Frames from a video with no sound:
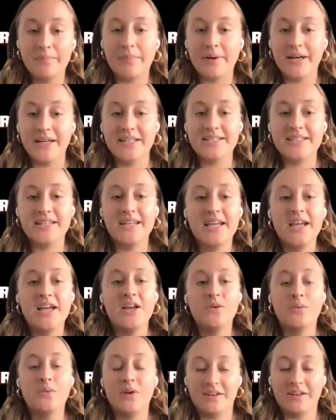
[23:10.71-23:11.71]
but
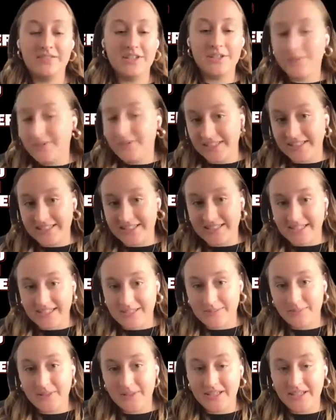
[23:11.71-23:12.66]
wherever you are listening,